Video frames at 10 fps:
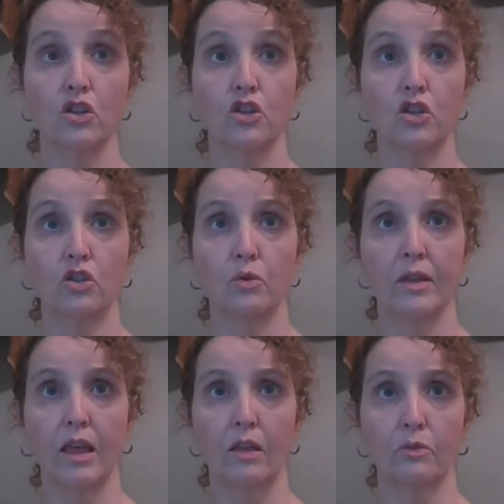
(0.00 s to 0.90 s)
She's
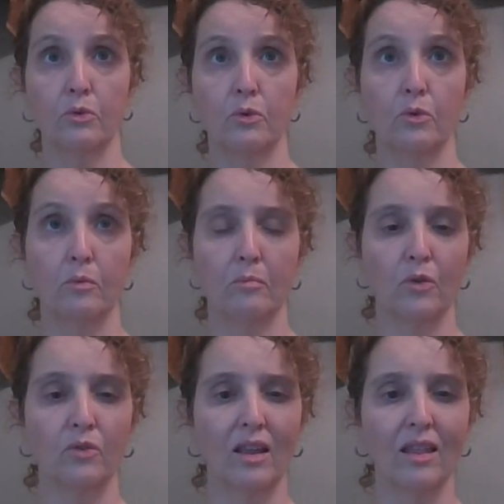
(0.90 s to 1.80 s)
doing that through
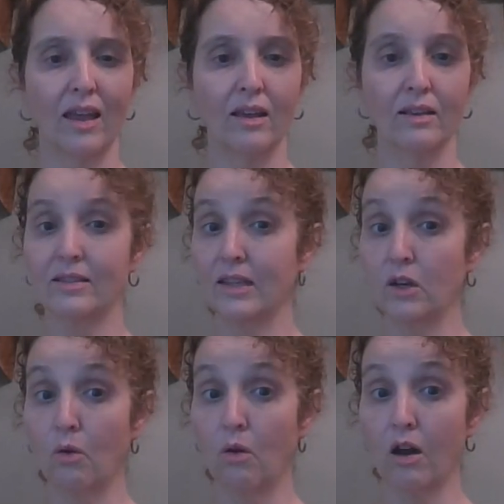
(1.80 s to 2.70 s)
mostly like
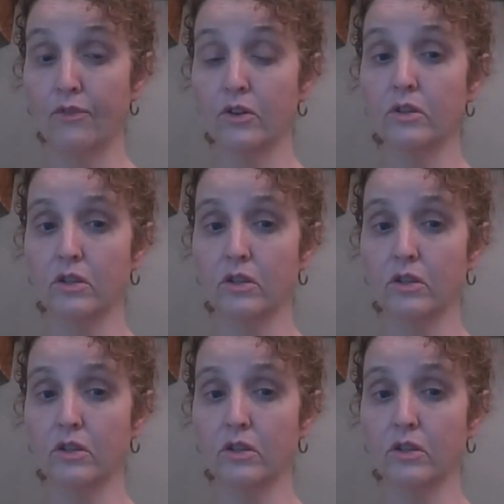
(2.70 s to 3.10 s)
casino offers,